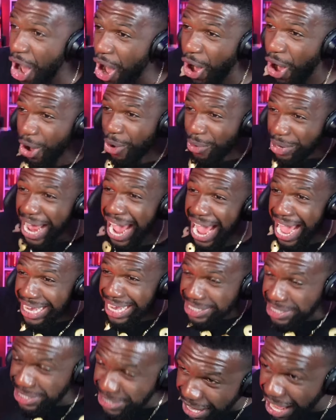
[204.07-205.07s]
Oh,
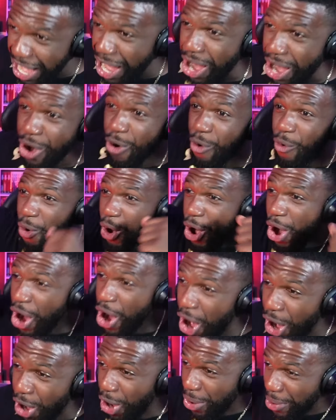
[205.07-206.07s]
that's slow!
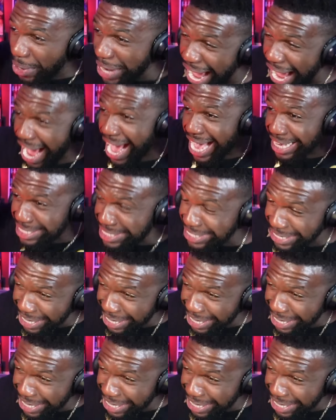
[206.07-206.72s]
Oh, that's